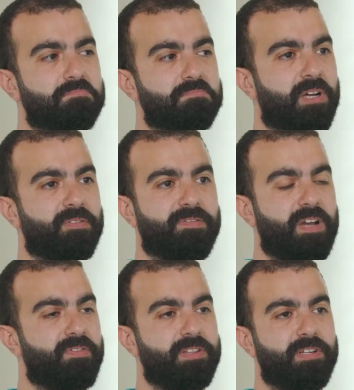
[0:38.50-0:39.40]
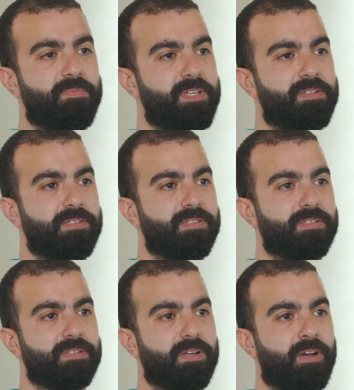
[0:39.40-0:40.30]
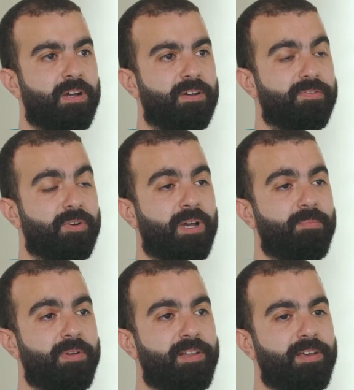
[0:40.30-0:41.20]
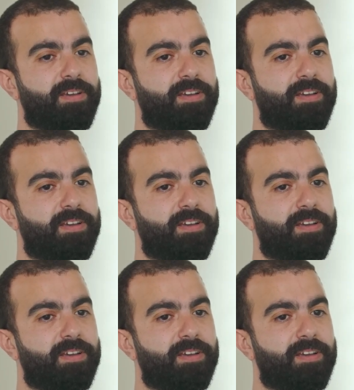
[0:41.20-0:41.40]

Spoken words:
around 500 meters from my building.